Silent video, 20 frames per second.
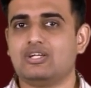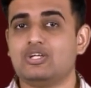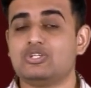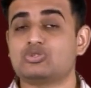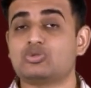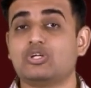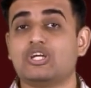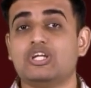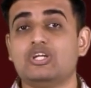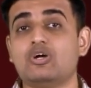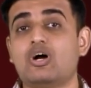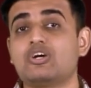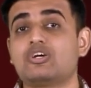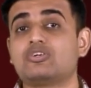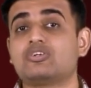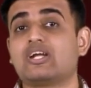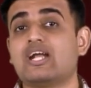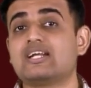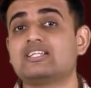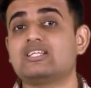So in
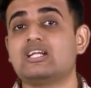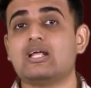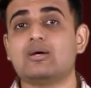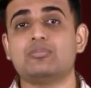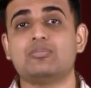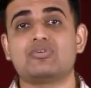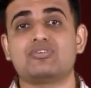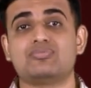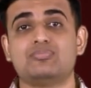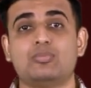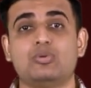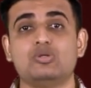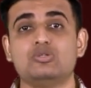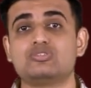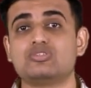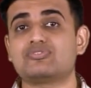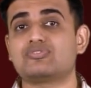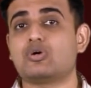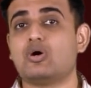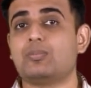order to get the number of
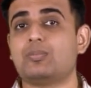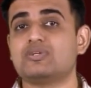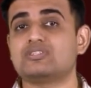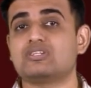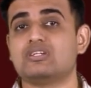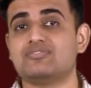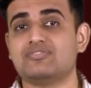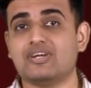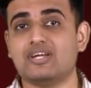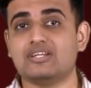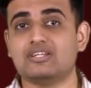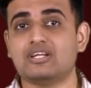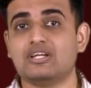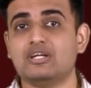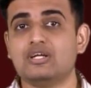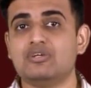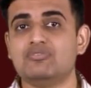moles of copper sulfate,